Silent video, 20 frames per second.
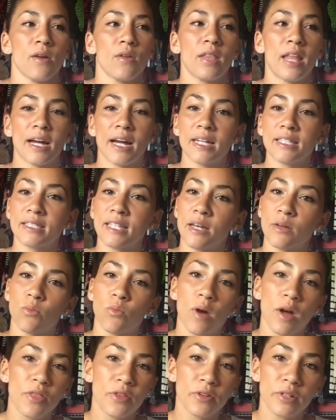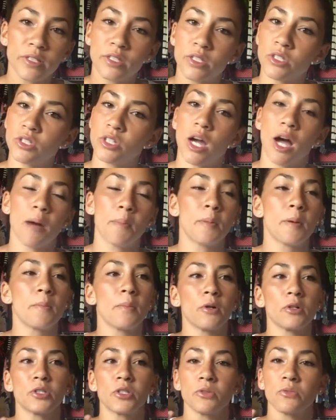Like I said, whether it's a job
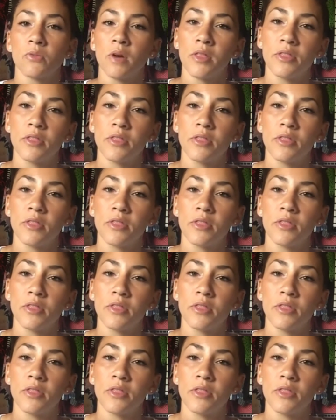promotion,